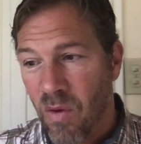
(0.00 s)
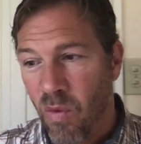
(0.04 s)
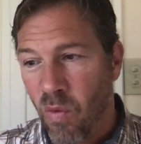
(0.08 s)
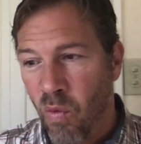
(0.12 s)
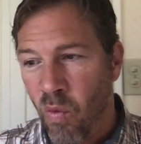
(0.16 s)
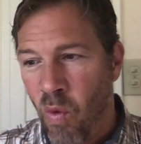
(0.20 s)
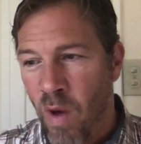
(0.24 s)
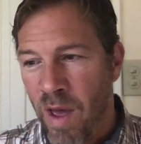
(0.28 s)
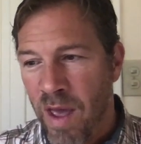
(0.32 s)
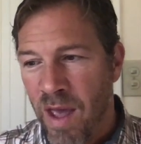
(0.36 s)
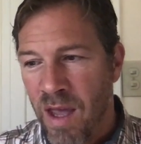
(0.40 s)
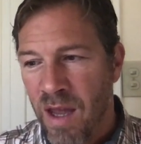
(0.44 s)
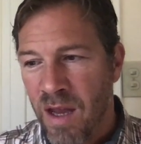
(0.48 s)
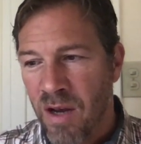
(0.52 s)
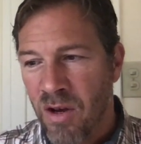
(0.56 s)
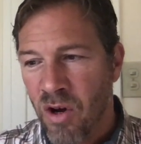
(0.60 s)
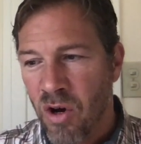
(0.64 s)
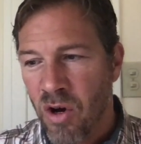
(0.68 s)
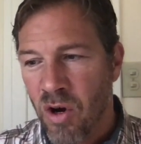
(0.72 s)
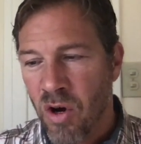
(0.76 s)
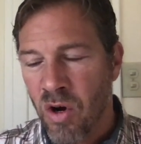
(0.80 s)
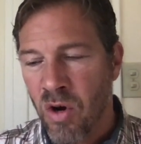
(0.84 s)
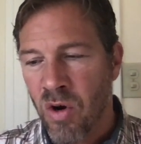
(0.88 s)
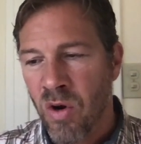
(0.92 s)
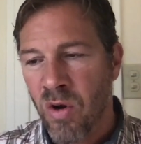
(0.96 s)
when
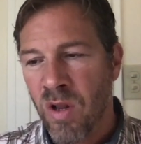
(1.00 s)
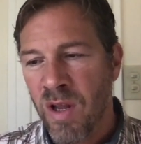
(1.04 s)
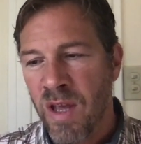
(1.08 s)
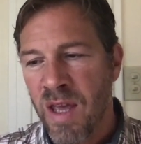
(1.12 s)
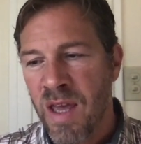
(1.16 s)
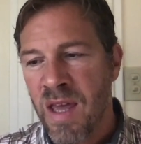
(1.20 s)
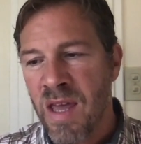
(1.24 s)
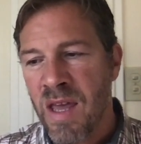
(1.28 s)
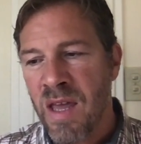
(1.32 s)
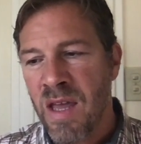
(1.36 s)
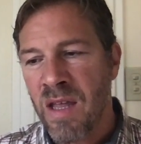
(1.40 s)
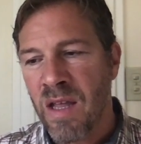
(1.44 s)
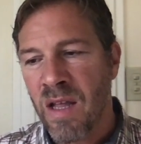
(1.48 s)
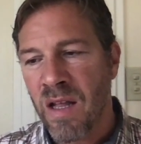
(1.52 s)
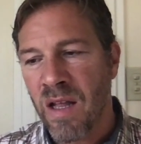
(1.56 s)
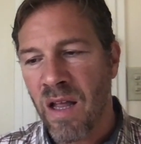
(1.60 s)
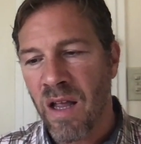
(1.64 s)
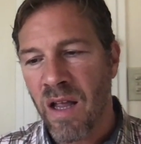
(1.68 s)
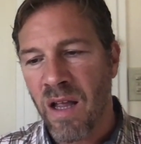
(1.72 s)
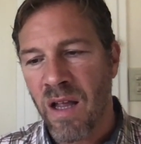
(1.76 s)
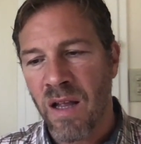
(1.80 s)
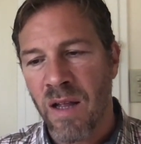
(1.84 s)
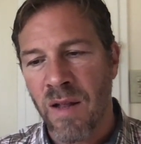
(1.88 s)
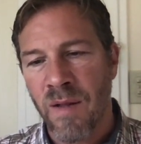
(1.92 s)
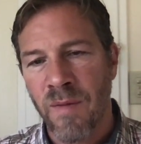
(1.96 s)
early
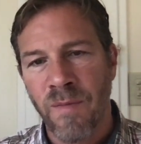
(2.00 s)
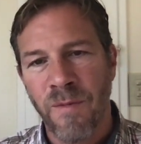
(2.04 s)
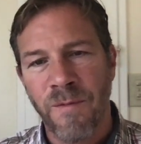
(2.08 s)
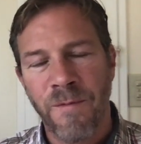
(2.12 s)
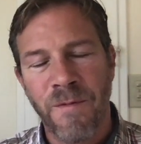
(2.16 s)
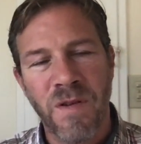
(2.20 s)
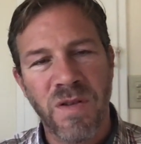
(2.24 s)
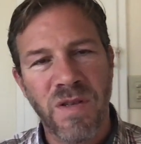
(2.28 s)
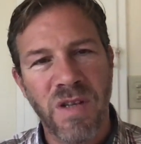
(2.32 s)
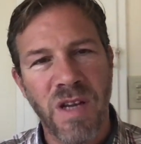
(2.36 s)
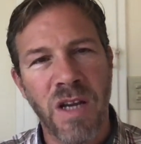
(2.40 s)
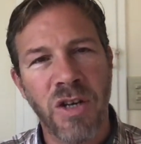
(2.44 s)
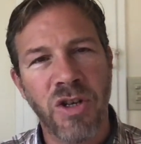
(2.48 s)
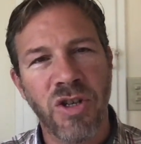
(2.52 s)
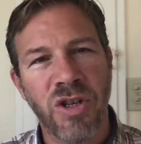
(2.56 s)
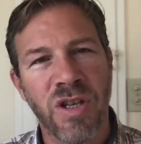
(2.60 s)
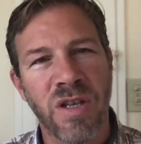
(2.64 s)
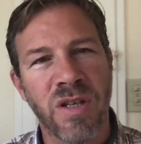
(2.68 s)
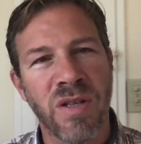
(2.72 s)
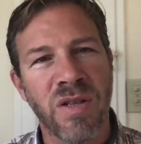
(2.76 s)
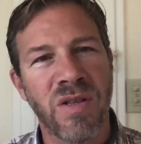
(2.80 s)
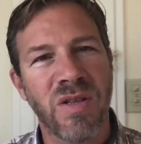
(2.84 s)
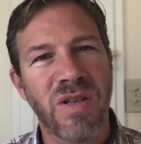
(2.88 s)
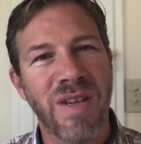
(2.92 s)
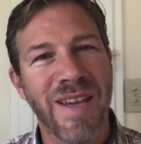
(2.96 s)

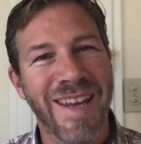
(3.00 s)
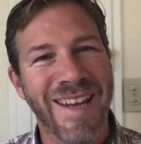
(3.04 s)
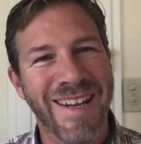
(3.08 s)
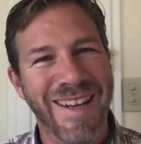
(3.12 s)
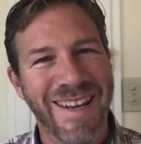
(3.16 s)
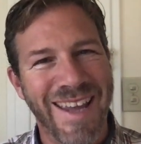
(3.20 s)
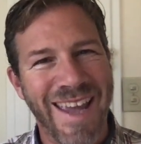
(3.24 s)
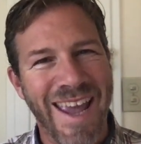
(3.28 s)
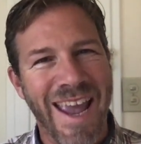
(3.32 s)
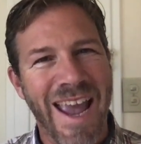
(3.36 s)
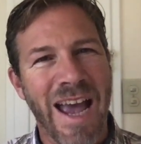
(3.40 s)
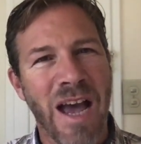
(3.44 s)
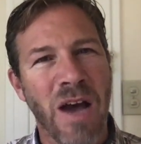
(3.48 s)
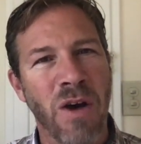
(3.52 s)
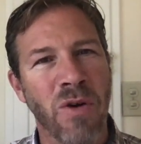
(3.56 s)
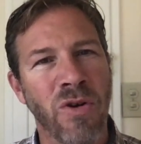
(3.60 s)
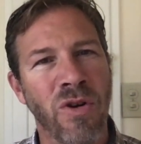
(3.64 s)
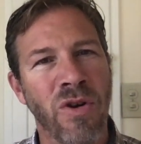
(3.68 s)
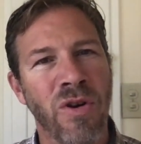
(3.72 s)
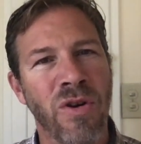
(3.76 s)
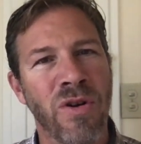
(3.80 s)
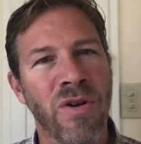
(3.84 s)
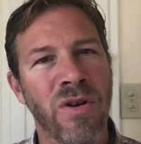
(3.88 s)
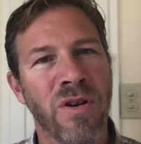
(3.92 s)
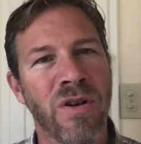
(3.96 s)
physicians
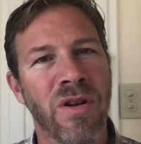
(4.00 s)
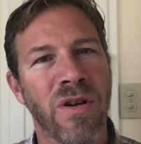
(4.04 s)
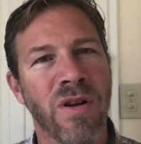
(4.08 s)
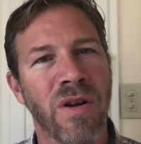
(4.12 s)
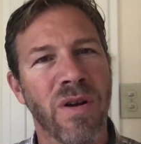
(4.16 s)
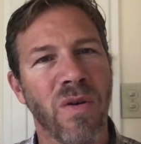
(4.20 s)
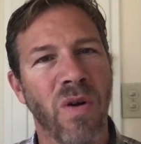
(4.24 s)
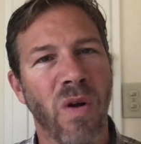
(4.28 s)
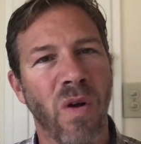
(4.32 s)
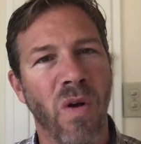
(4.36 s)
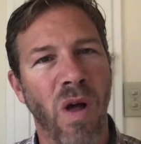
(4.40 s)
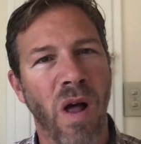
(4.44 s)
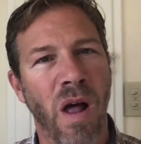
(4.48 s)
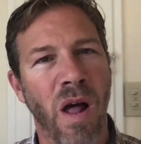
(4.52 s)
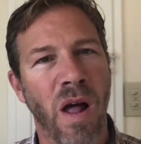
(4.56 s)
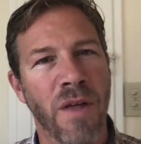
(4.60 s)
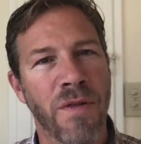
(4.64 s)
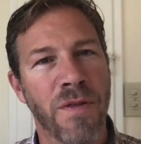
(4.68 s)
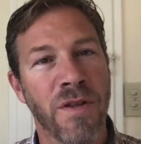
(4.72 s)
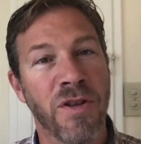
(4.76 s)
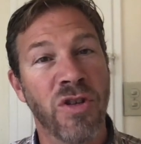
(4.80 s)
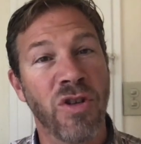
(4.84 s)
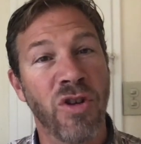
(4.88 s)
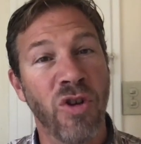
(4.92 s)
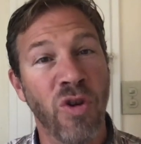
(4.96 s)
encountered
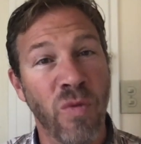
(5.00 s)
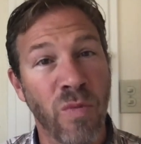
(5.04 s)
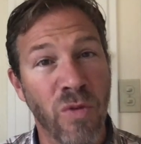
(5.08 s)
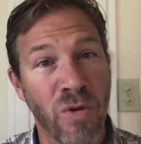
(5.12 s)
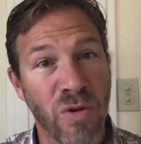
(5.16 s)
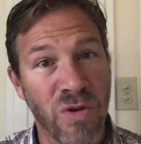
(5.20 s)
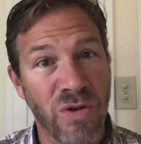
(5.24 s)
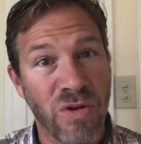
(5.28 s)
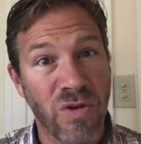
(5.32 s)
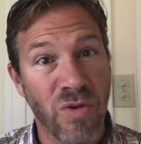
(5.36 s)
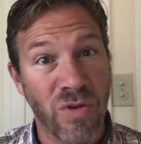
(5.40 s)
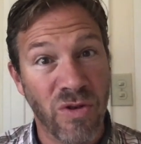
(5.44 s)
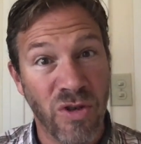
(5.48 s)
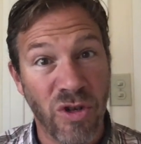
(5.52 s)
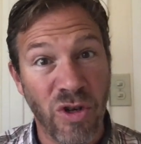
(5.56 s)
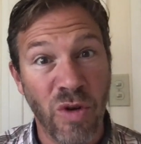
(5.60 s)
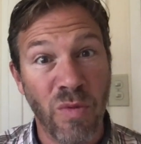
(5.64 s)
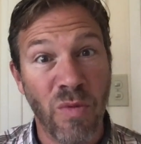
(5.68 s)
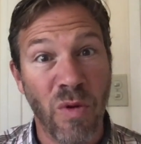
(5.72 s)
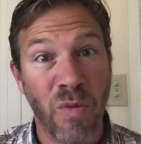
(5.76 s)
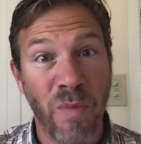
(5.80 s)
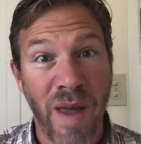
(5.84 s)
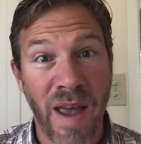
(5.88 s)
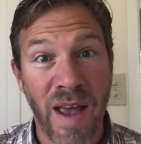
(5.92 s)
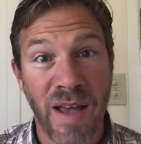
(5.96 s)
the tumors or
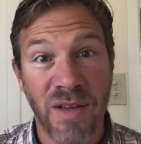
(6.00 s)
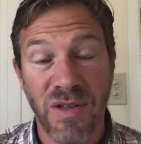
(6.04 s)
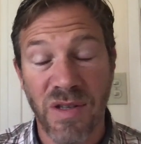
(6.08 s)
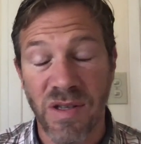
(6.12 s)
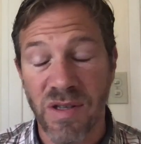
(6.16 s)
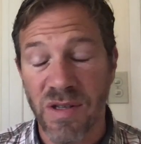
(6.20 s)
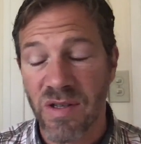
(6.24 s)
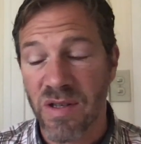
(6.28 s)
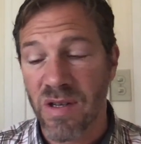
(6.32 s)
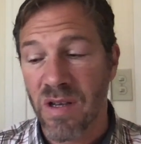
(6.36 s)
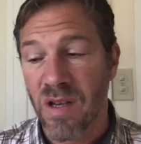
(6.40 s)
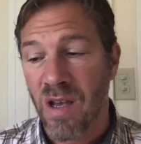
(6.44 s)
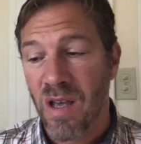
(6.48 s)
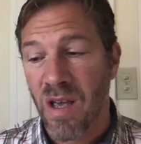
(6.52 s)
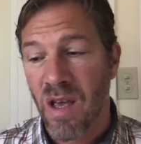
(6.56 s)
tumor masses,